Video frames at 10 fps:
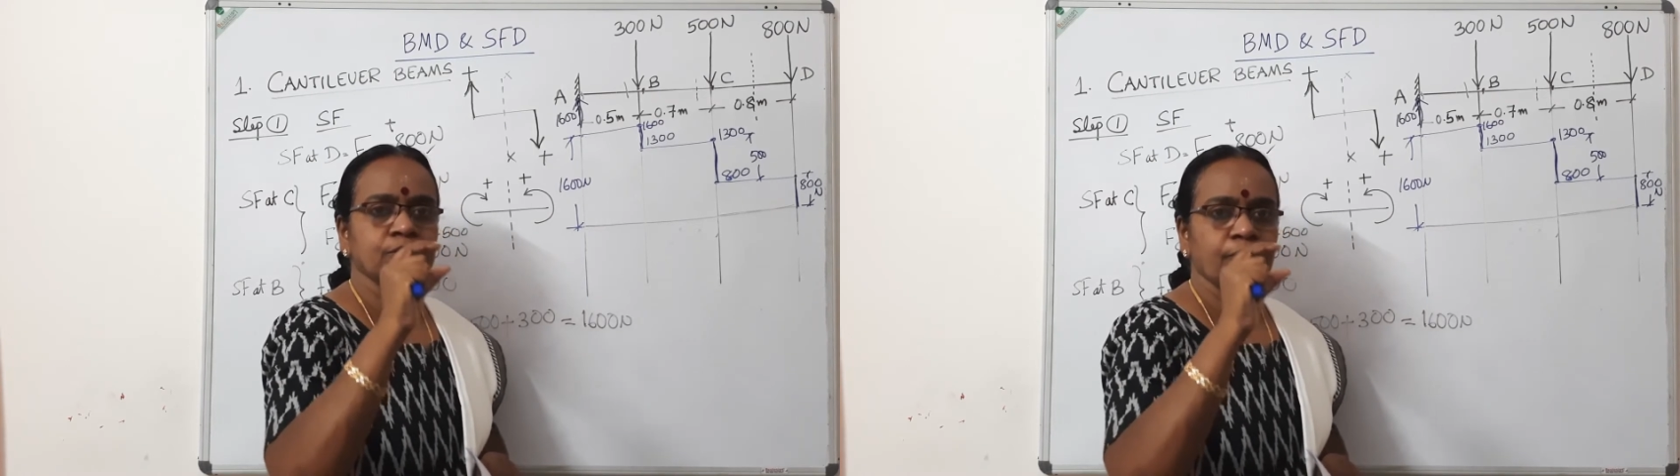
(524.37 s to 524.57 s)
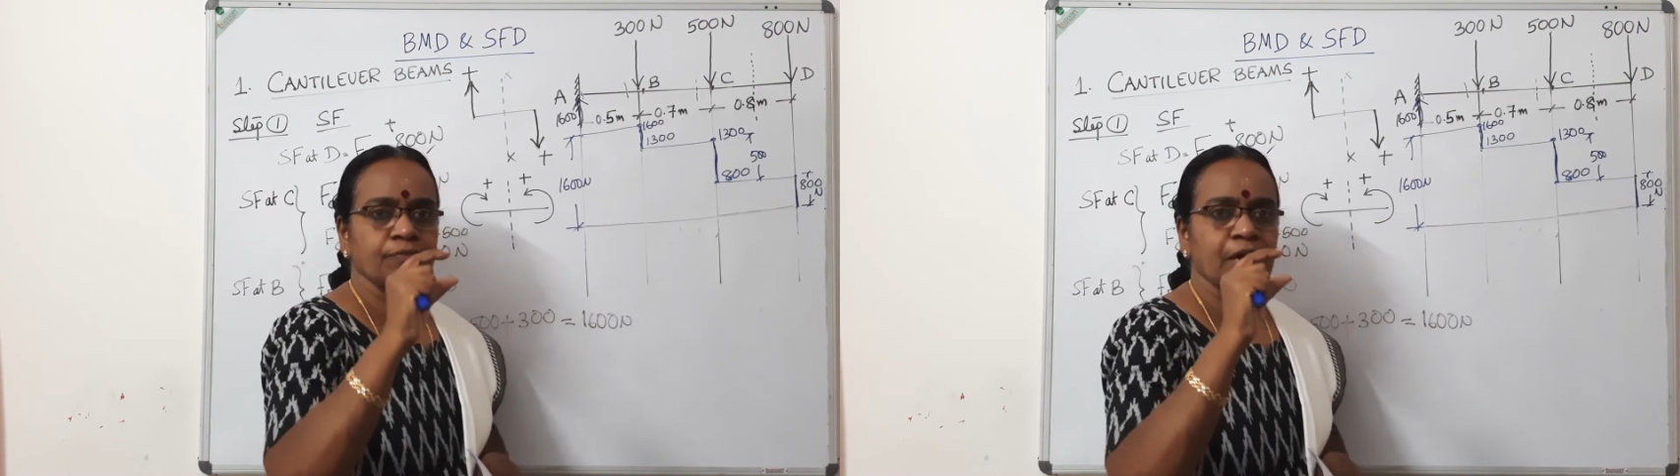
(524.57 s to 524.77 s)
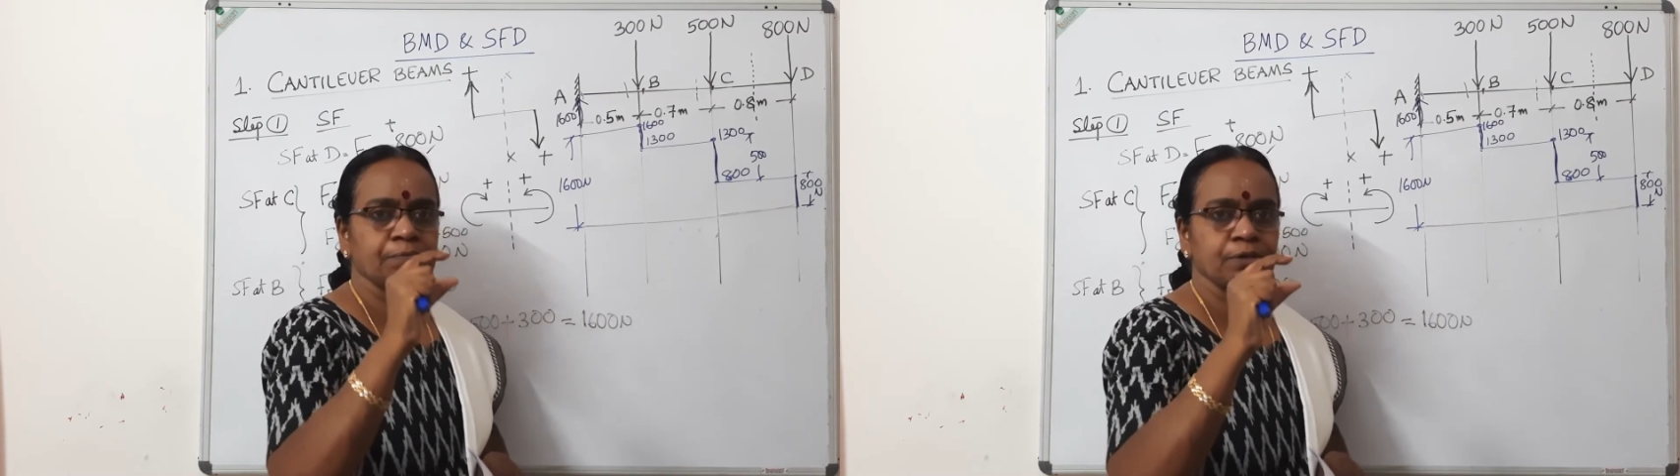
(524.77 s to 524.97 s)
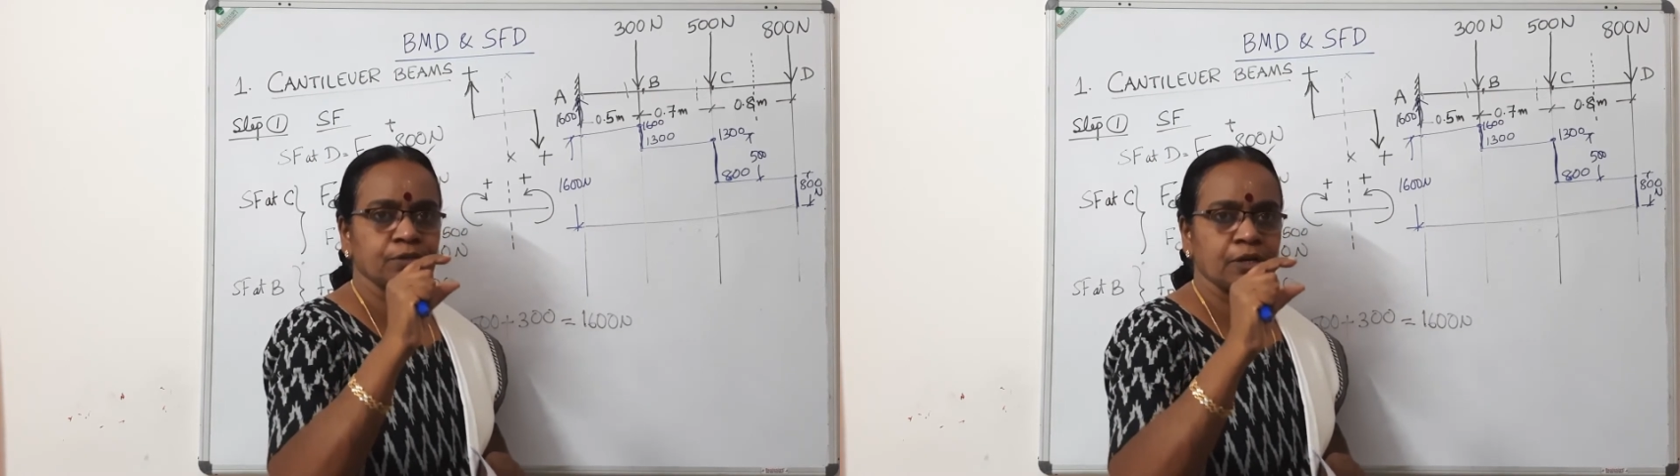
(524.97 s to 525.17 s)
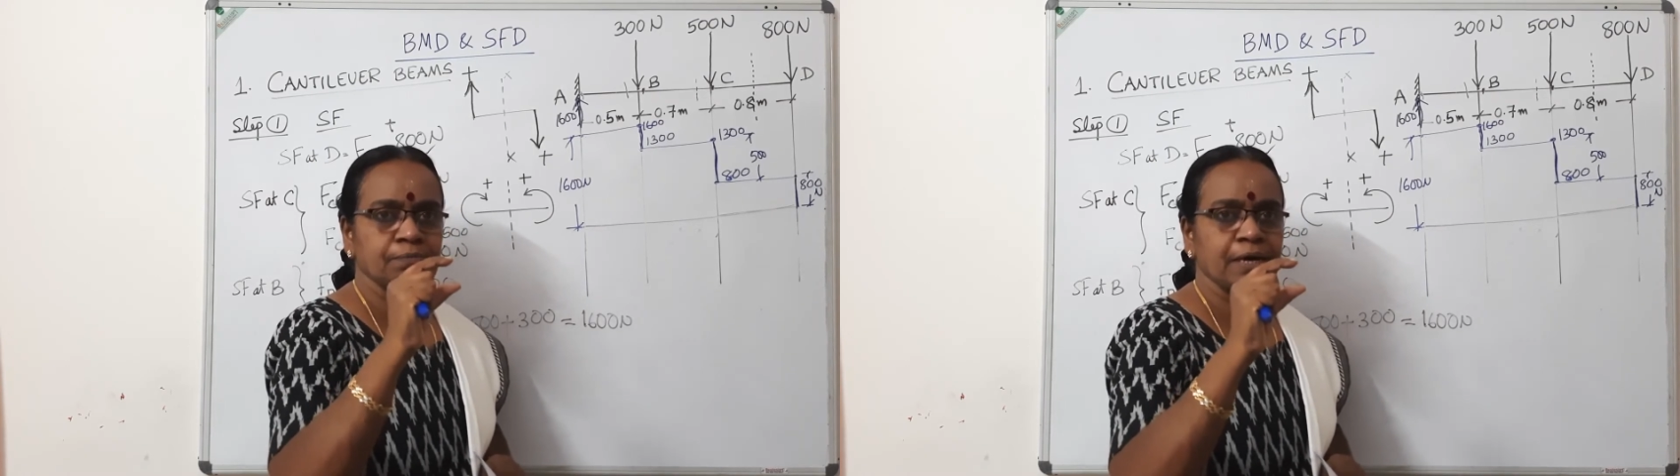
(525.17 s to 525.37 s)
of that
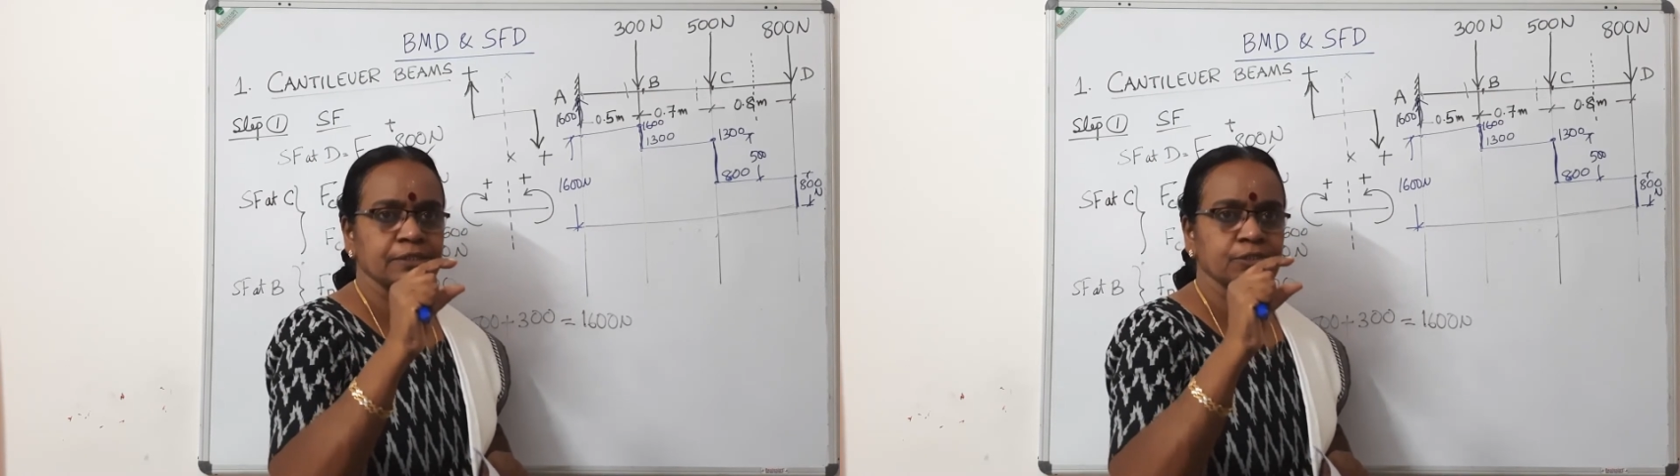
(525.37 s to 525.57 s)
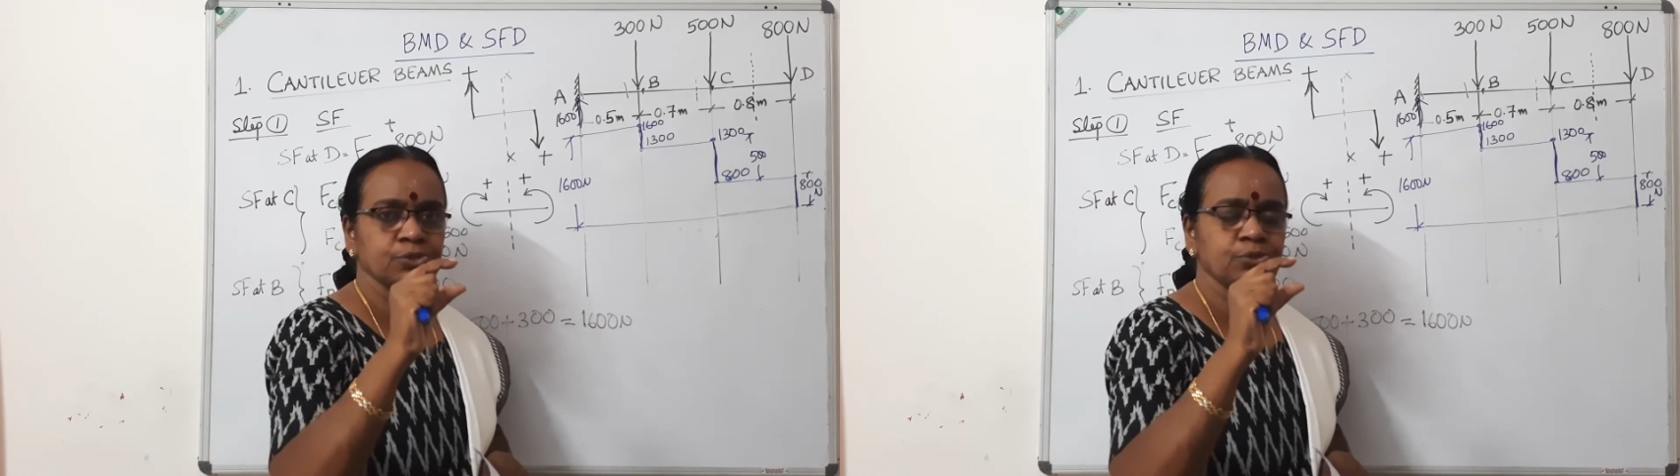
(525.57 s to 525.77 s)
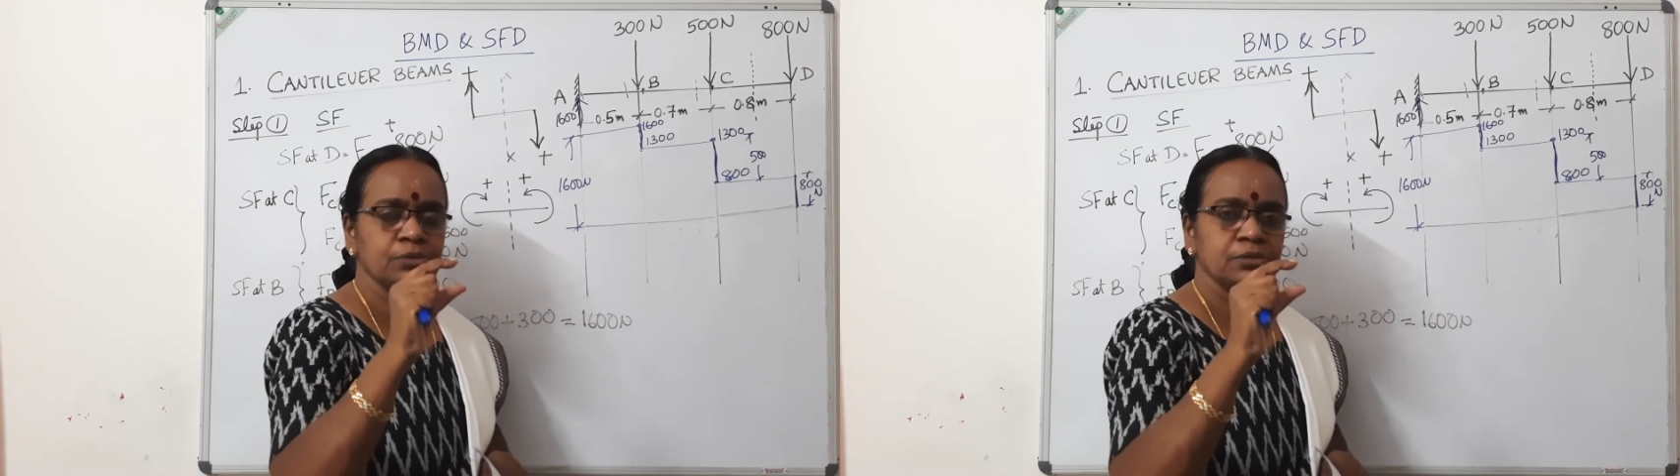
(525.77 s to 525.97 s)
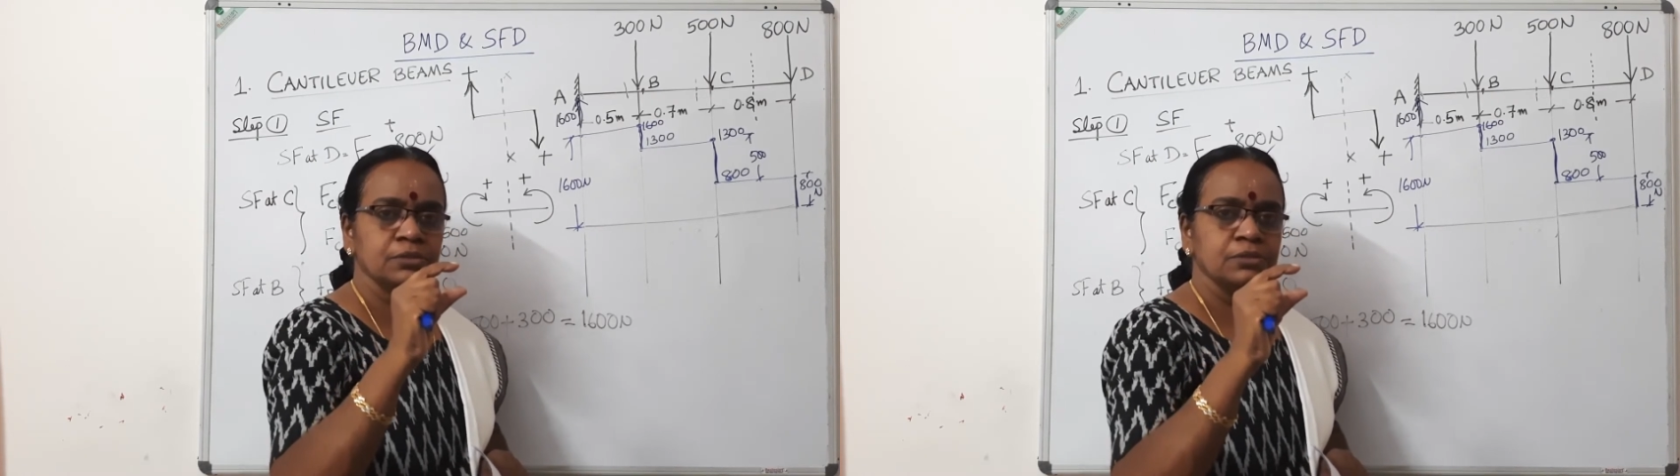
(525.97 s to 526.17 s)
particular magnitude.